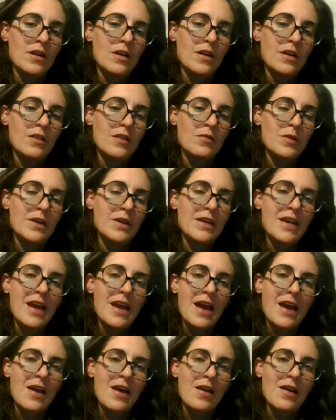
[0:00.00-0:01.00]
if we can
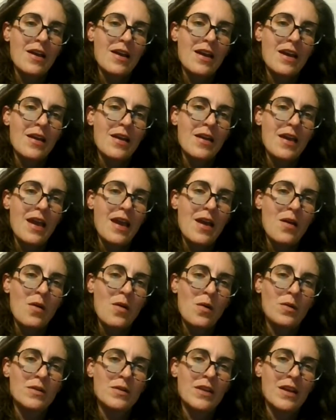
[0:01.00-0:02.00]

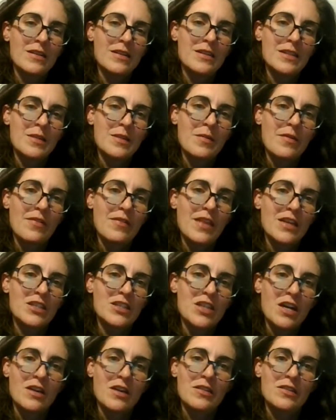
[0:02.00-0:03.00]
hold on to some of that
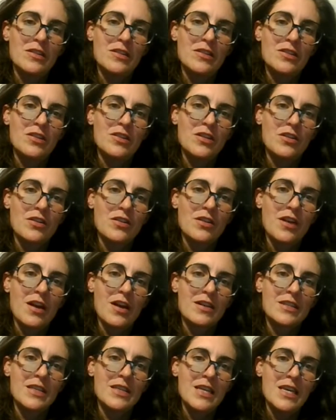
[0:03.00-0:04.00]
childhood
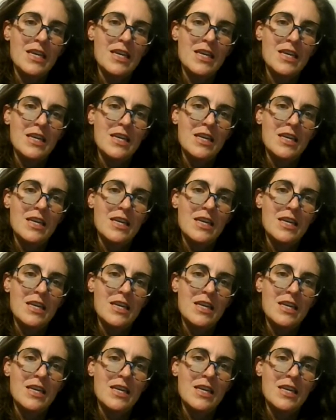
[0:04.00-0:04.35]
curiosity,